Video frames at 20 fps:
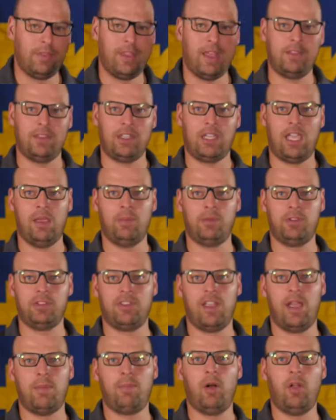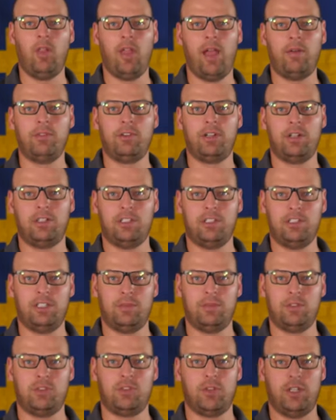that the cable does not pull out during the
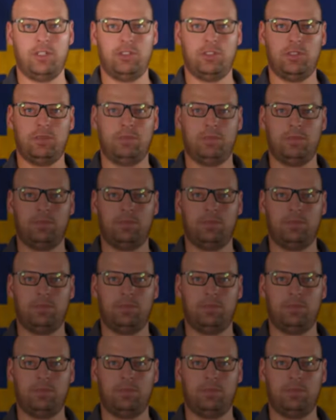demonstration.